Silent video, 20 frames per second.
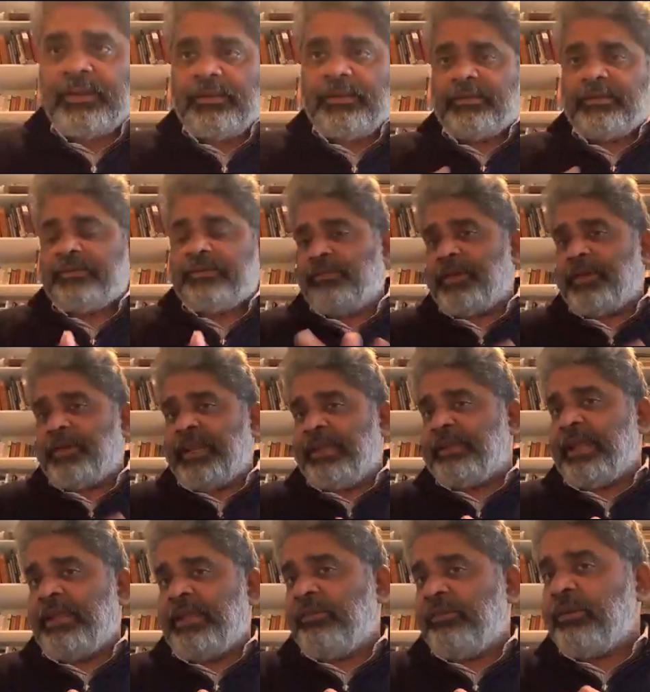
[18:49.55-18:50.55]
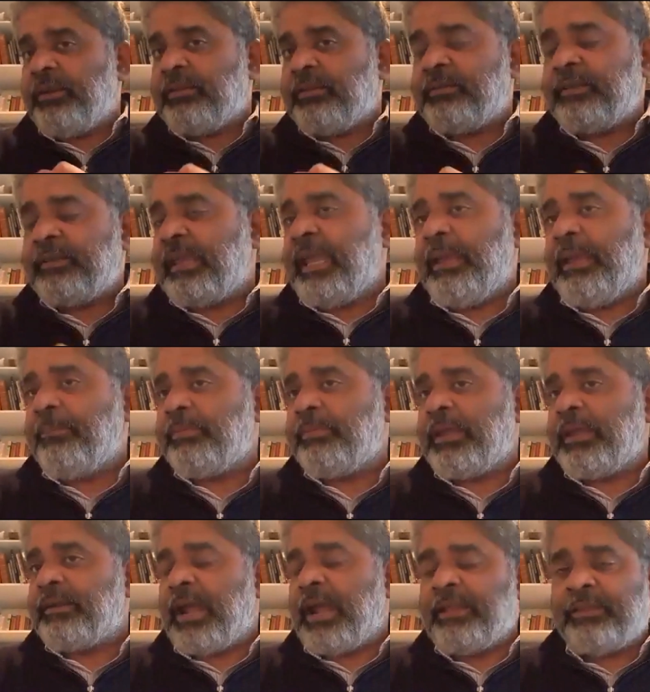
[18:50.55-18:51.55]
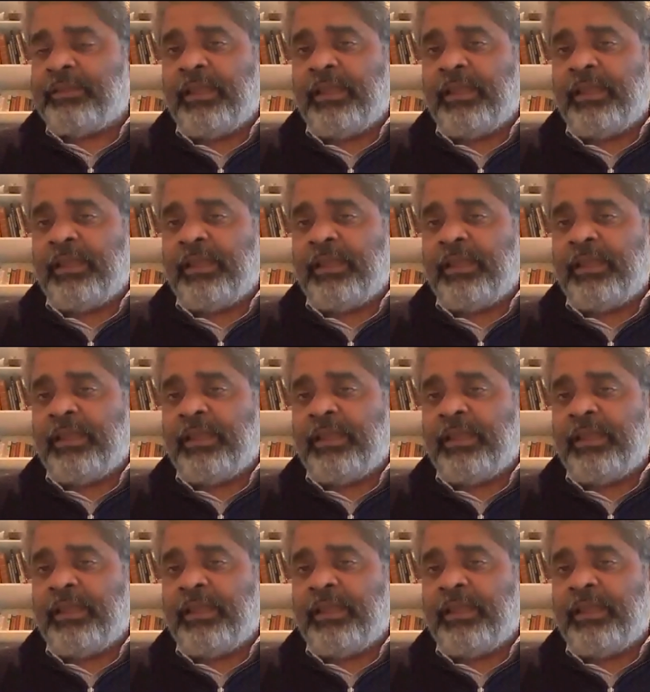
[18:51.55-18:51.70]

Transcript: This is a very dangerous game that I think